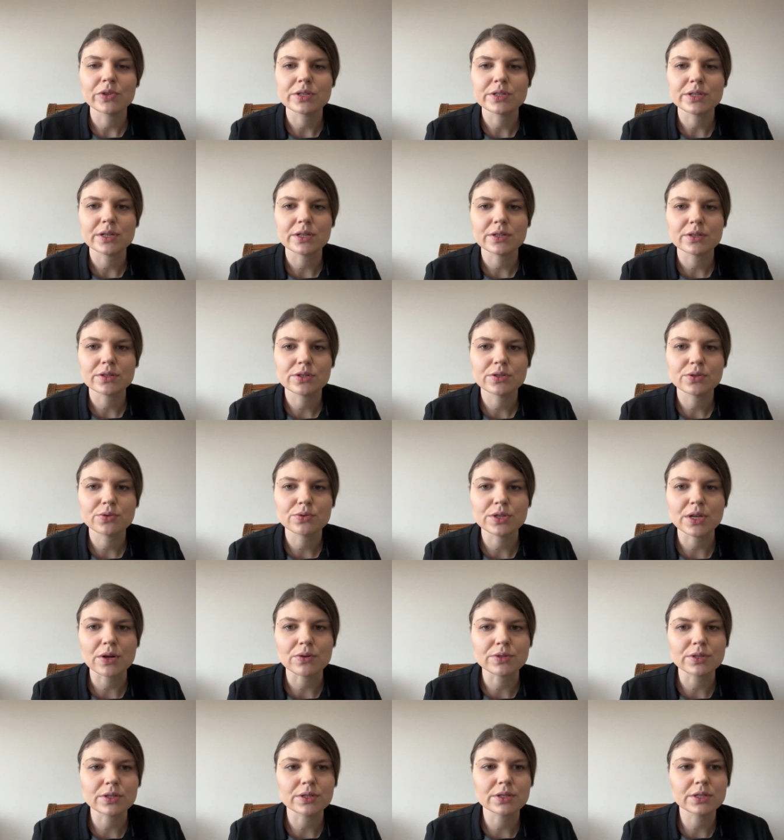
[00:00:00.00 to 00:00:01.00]
since
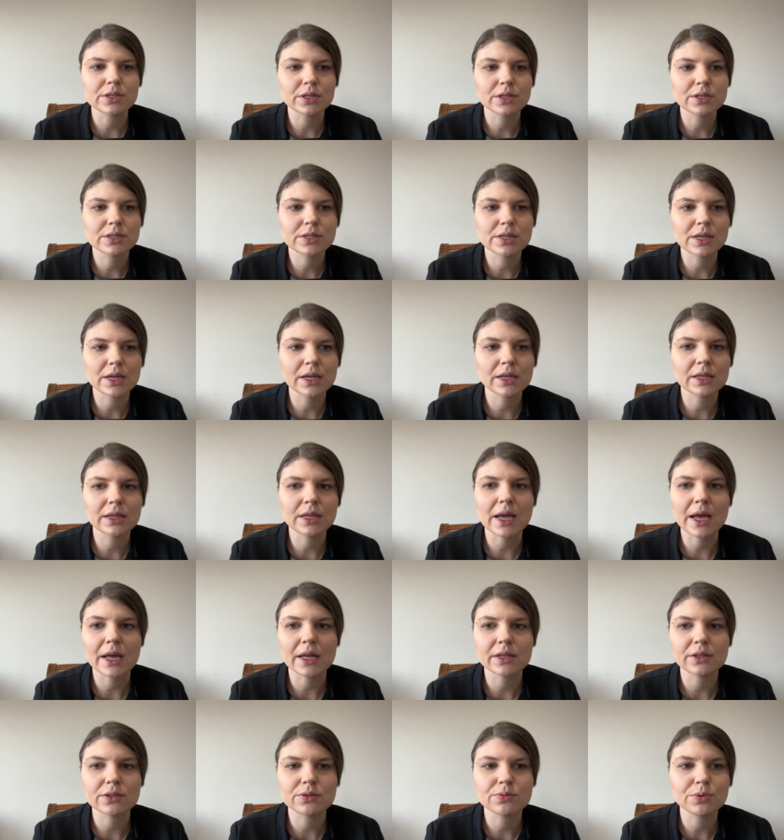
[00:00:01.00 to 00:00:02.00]
2016.
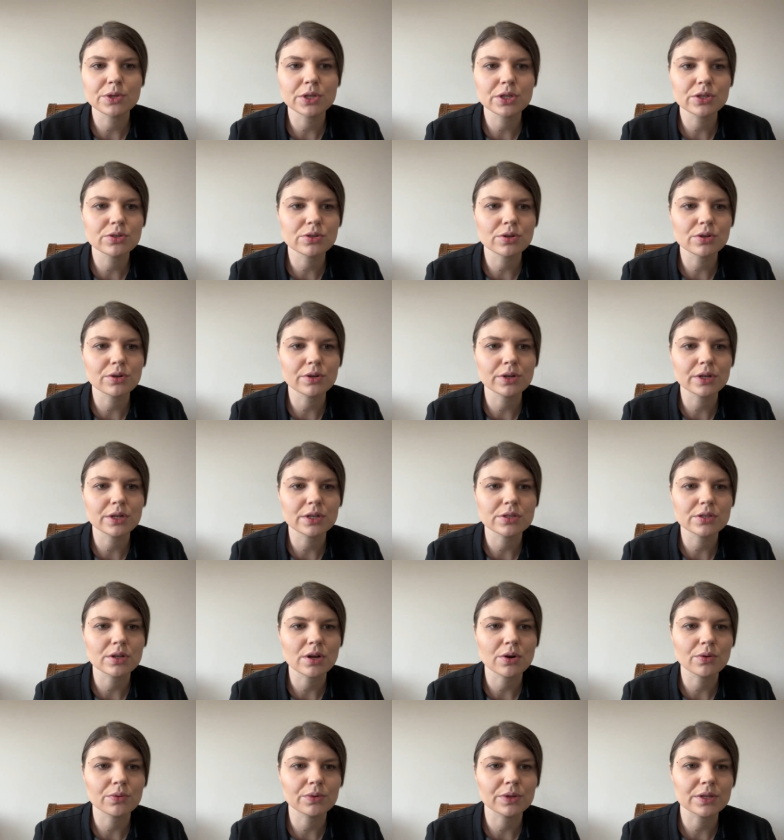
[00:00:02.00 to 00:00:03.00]
And Victor is
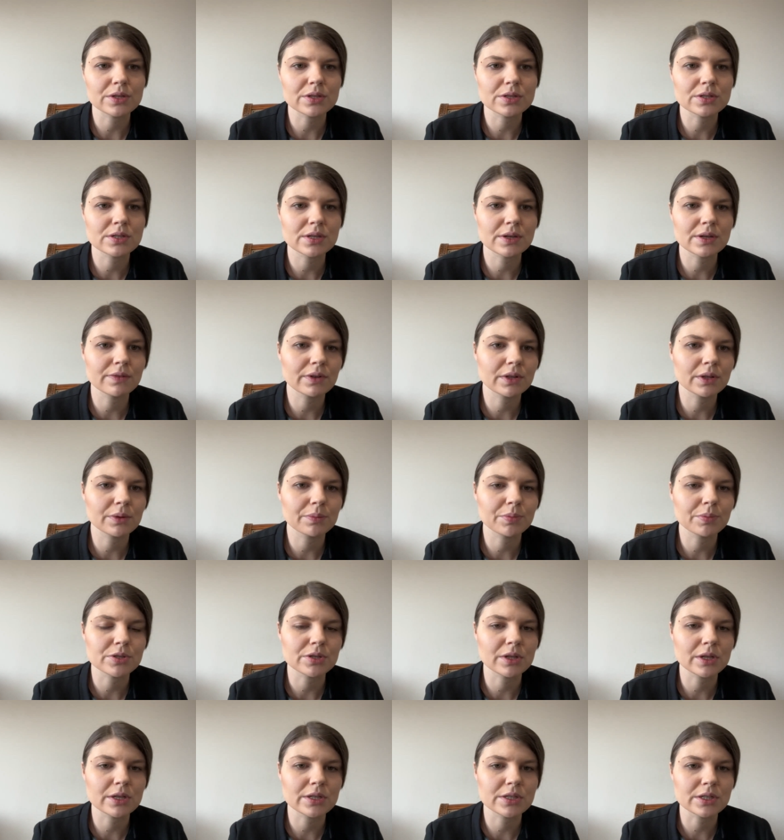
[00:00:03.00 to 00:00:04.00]
known in civil
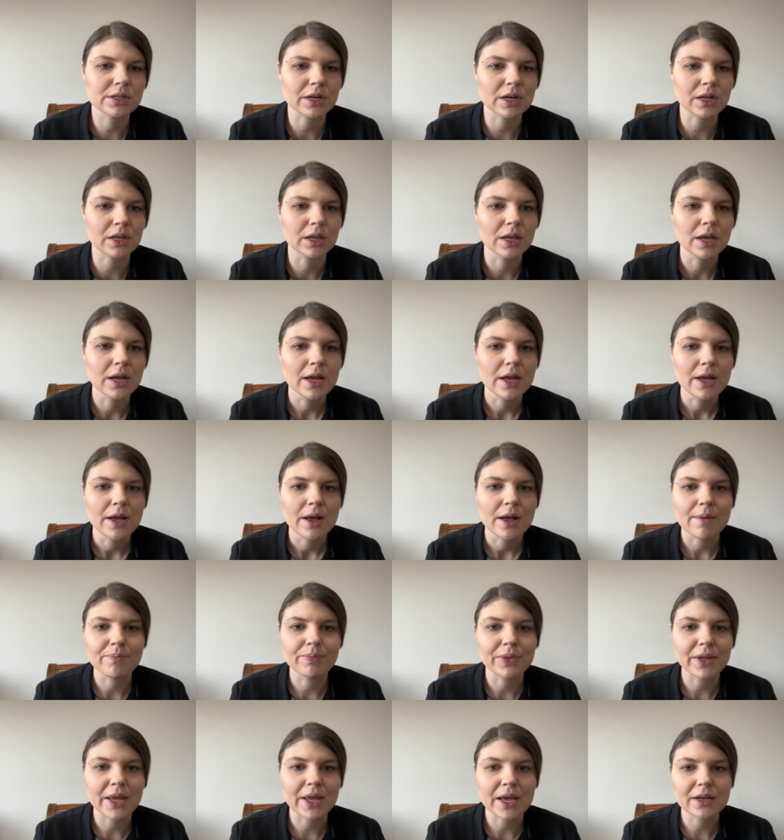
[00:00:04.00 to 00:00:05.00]
political
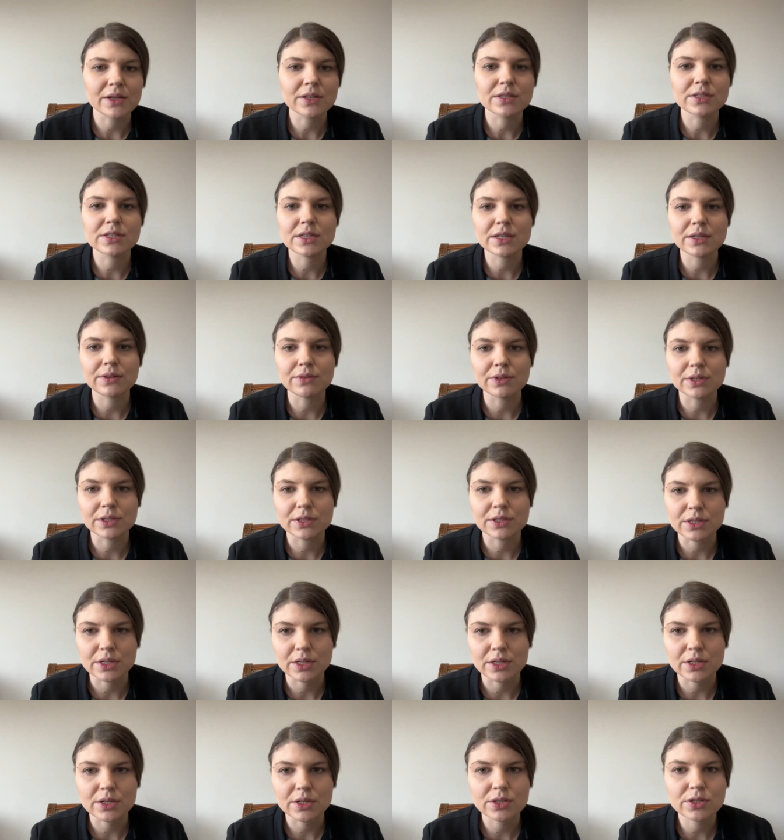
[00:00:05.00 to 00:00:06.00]
mm,
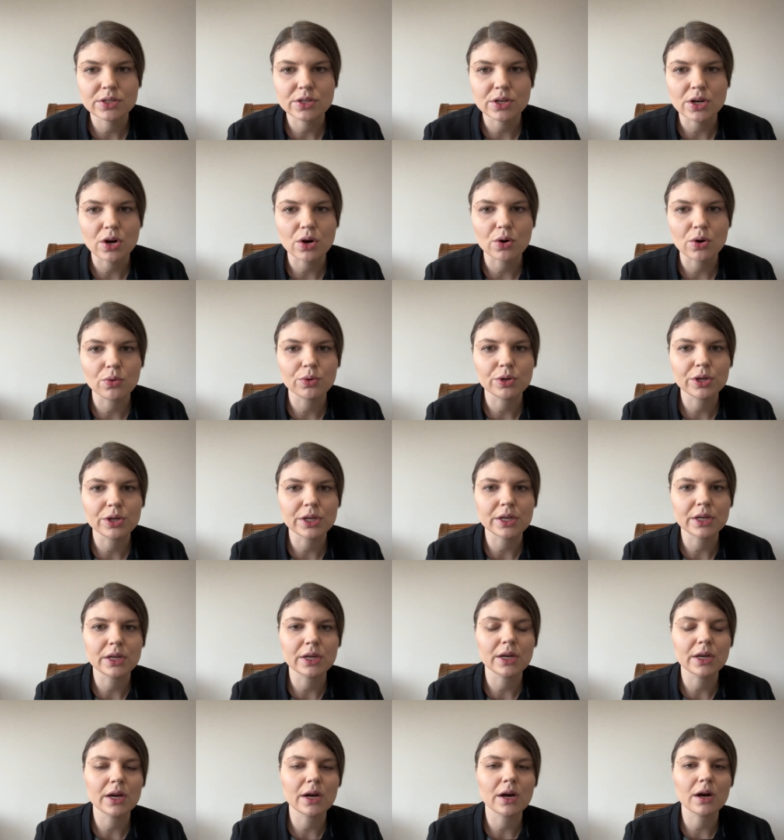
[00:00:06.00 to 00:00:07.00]
activity. So
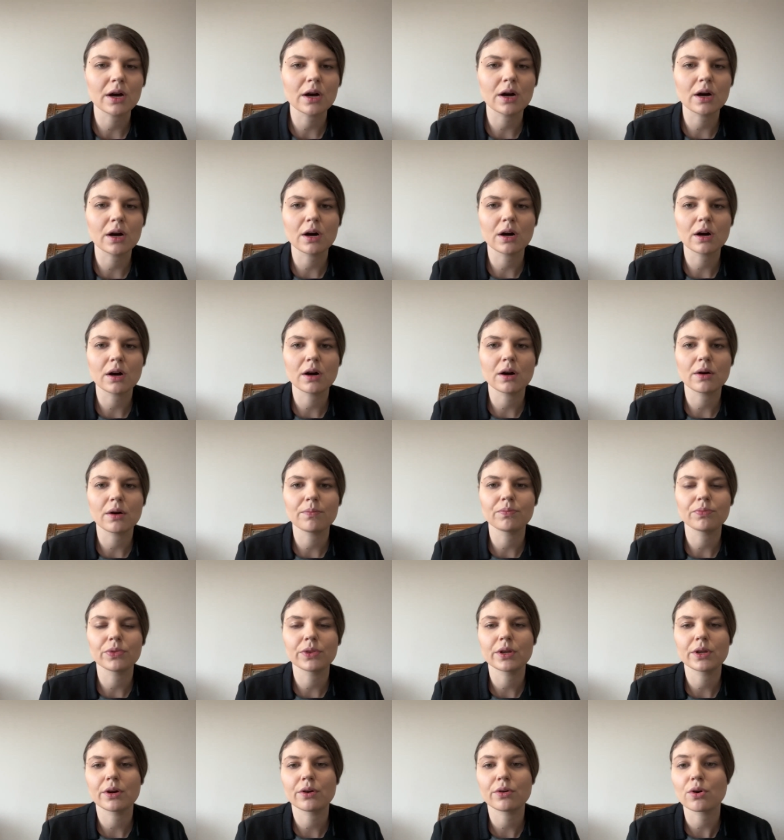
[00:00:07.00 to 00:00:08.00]
he
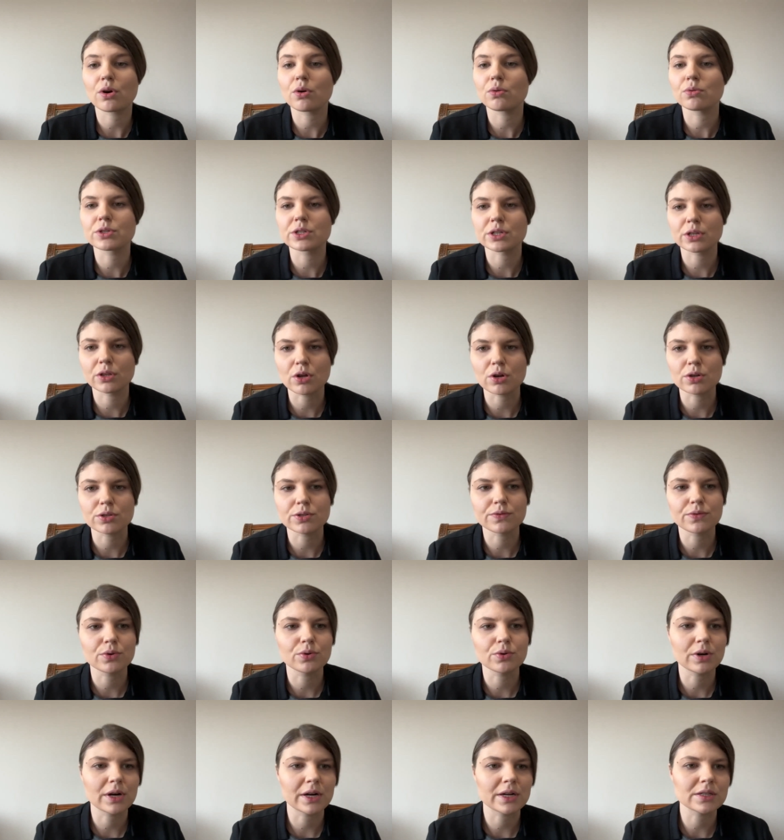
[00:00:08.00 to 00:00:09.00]
um, wrote a lot
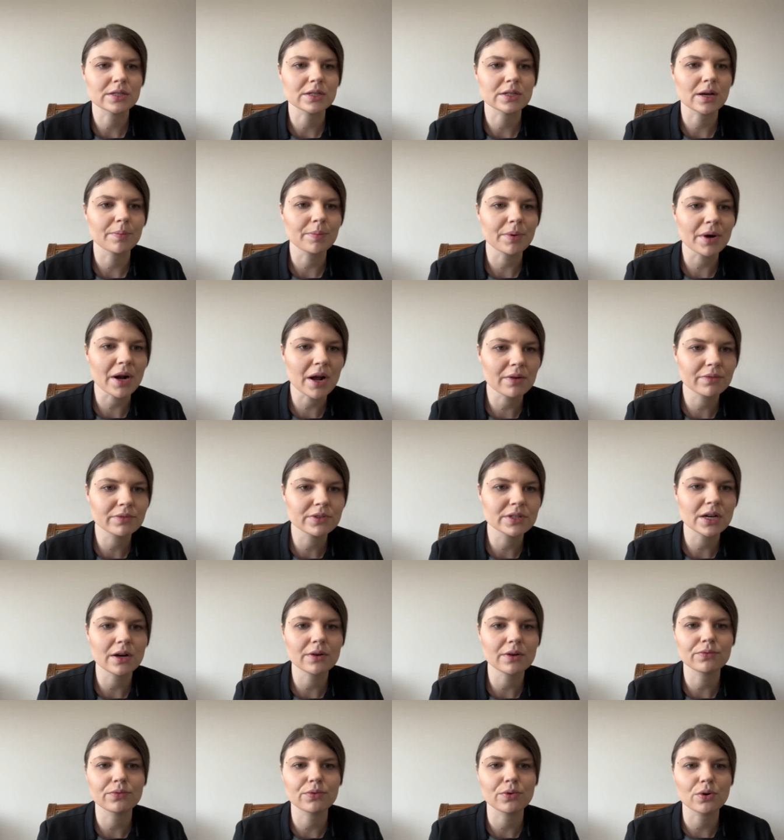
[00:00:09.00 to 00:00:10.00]
for Ukrainska
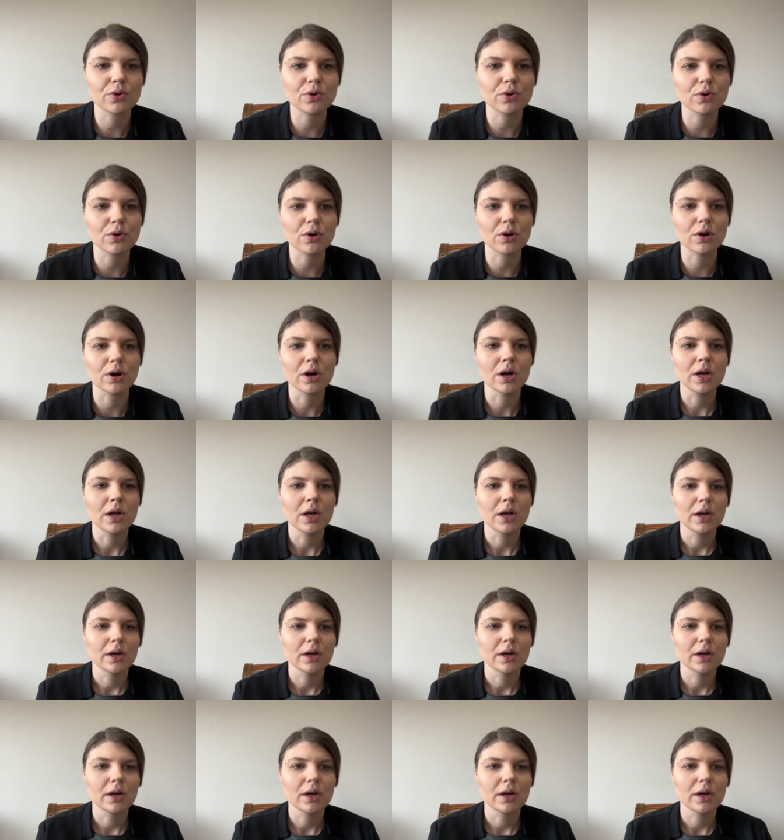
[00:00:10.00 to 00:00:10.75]
Pravda, for